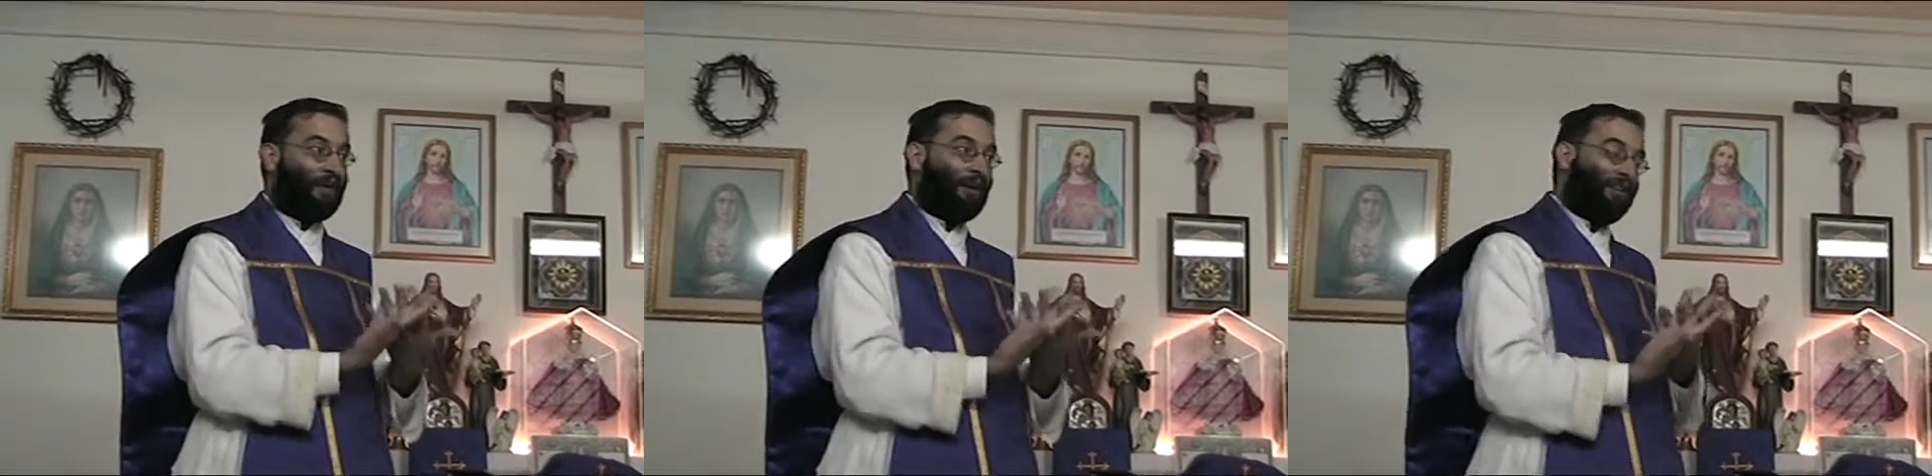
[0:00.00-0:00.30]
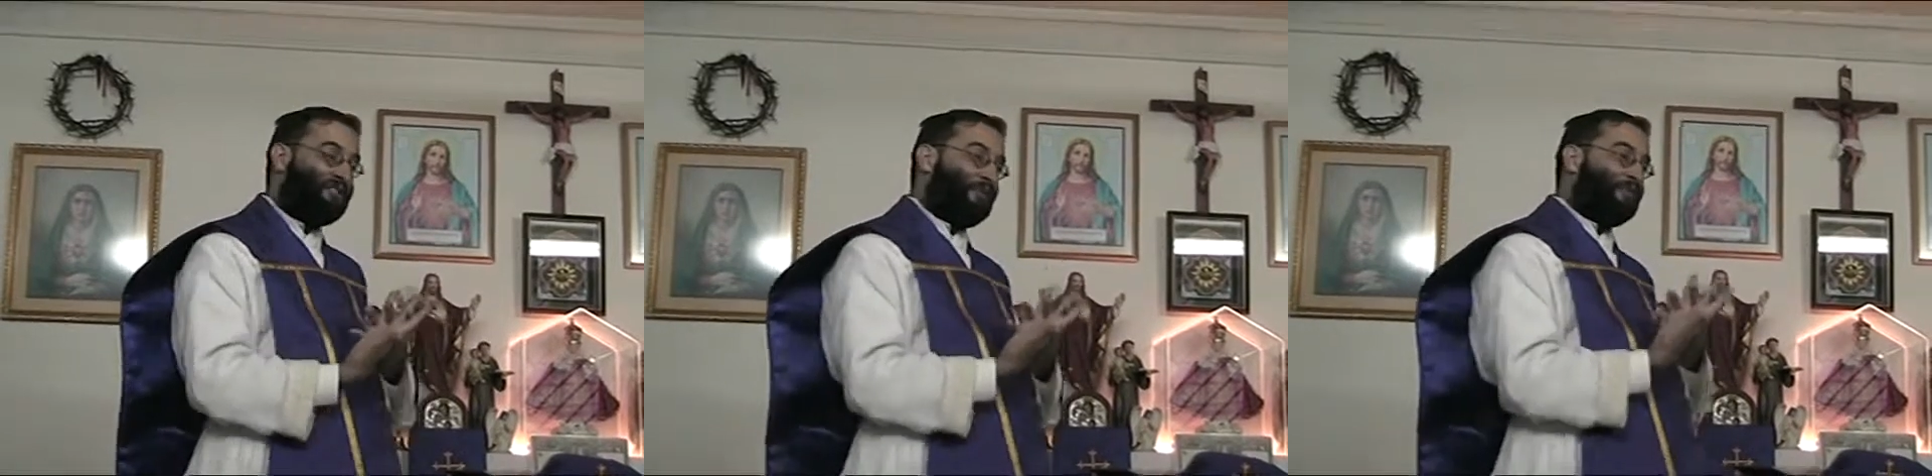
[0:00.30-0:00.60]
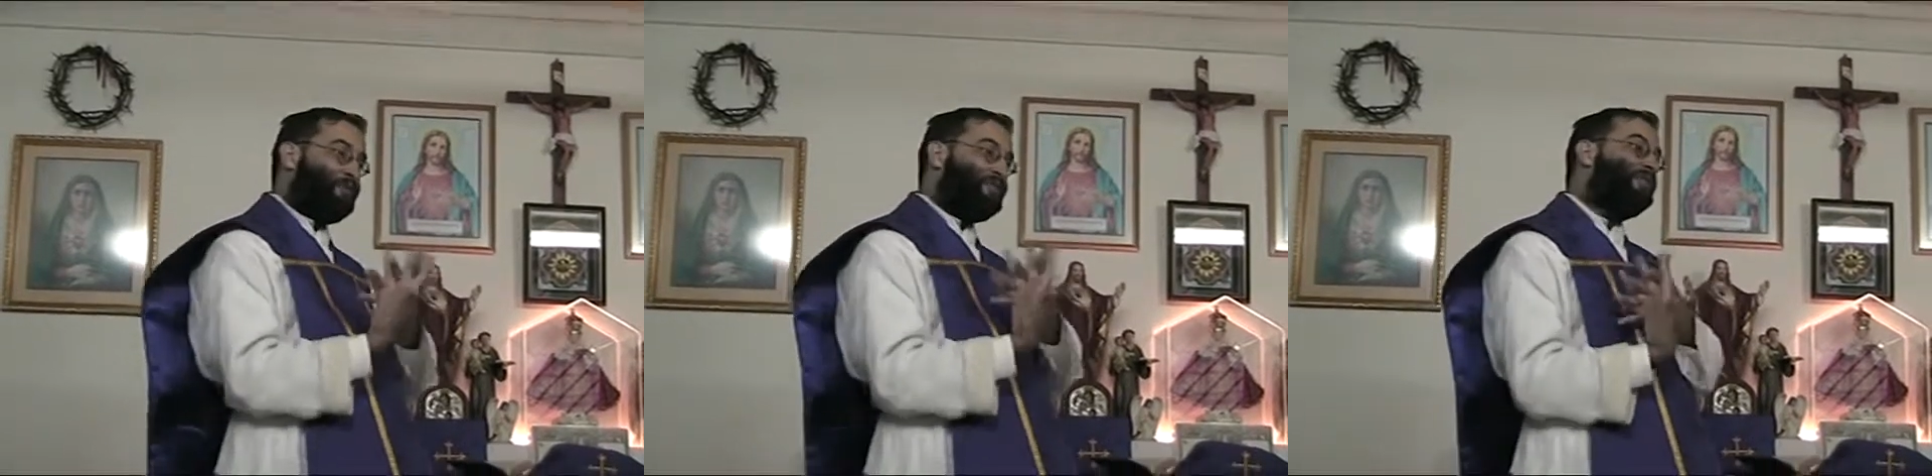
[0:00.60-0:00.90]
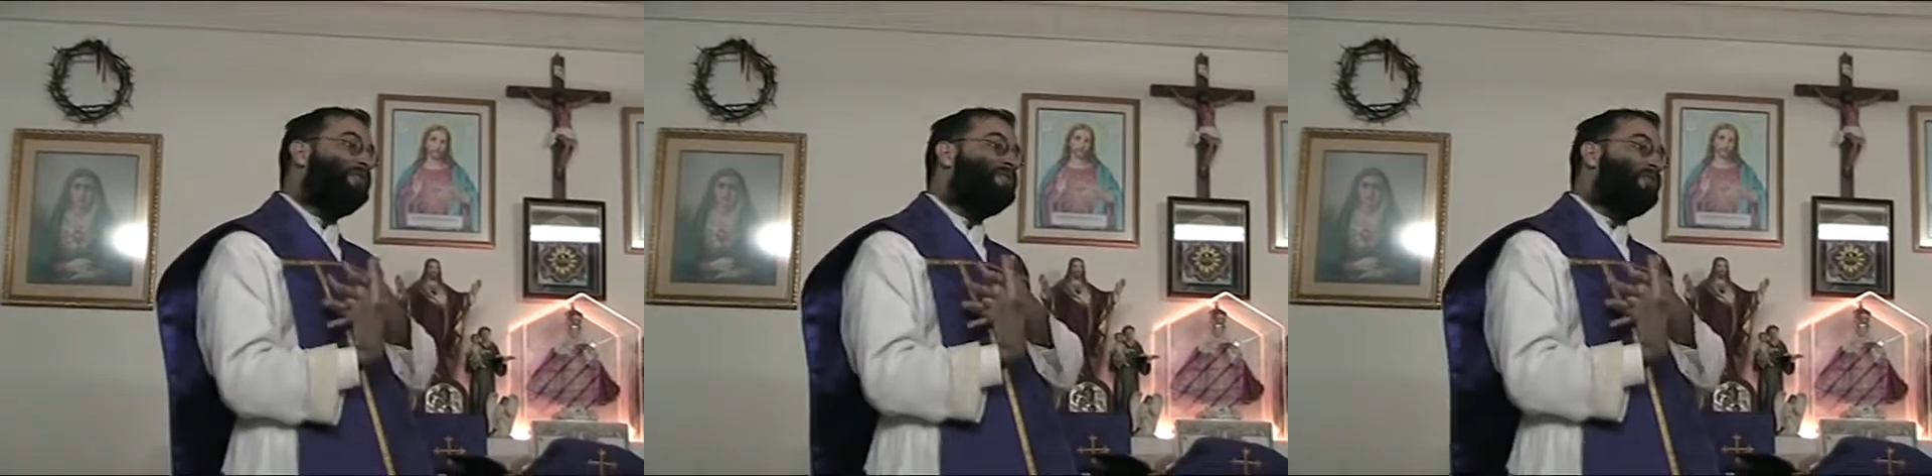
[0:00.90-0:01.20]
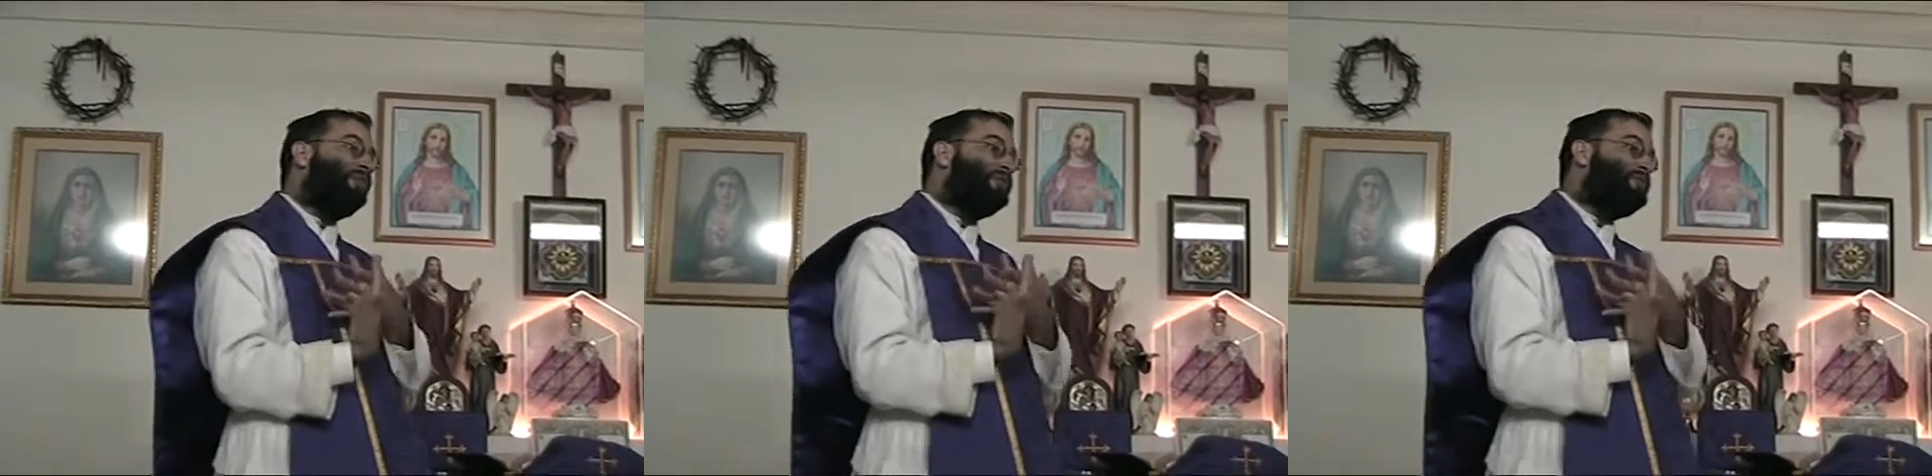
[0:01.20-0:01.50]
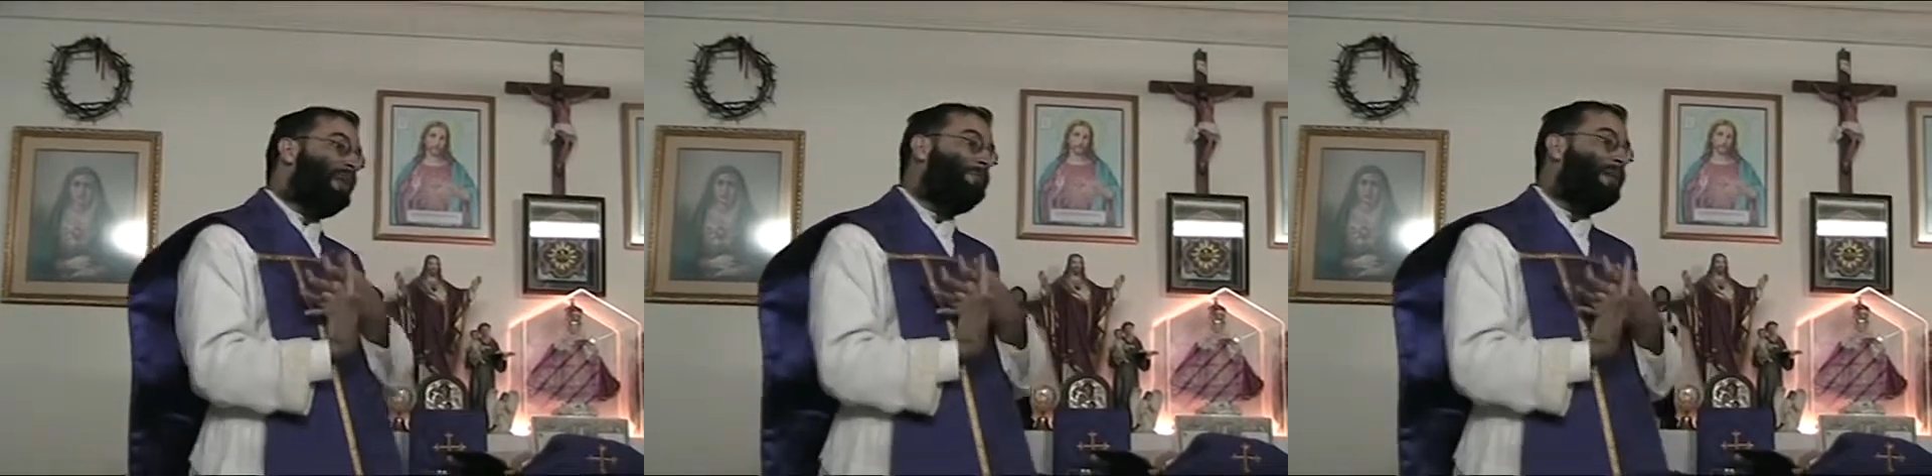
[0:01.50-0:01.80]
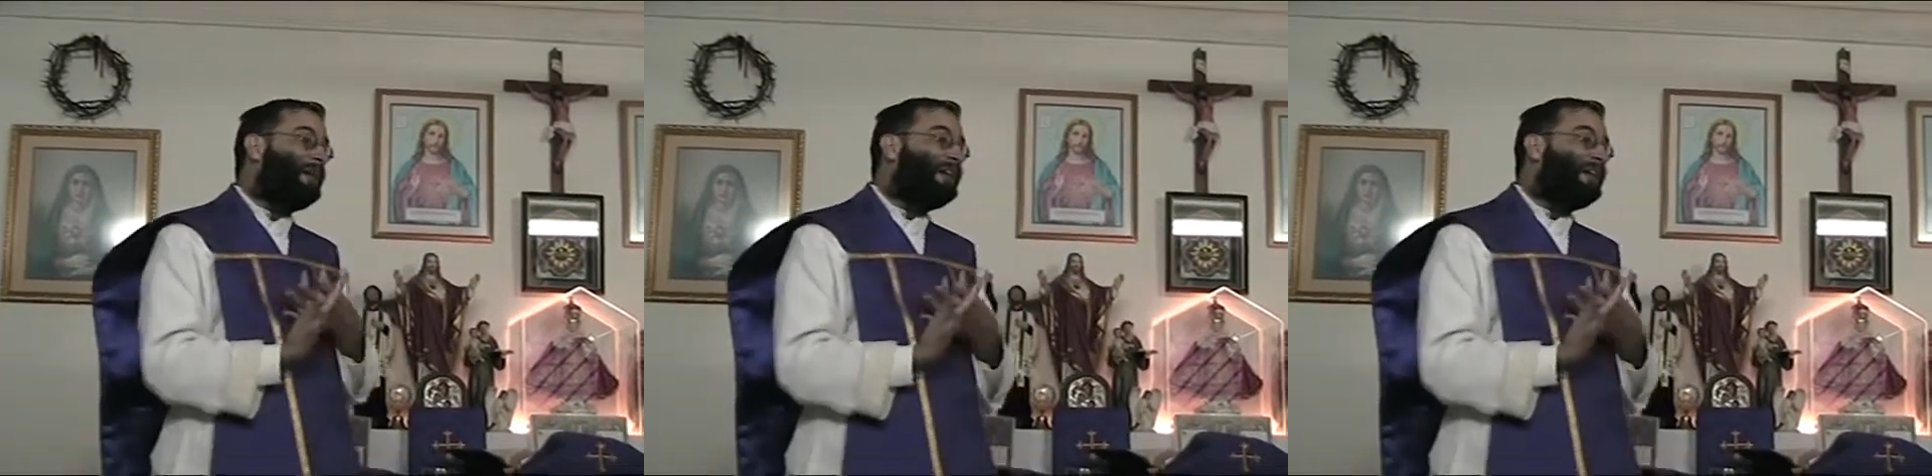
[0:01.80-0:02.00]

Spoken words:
And that's why you see in this honey trap,